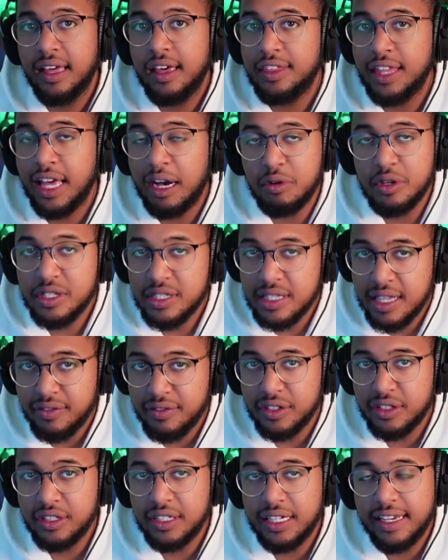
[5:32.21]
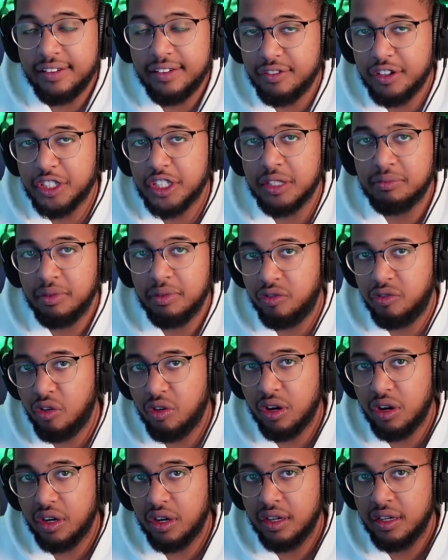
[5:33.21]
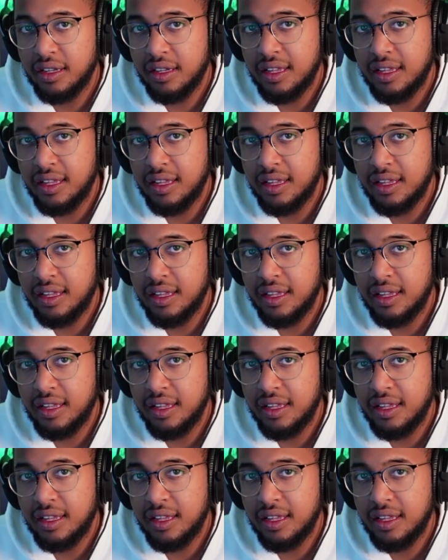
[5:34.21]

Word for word: that was never envisioned before,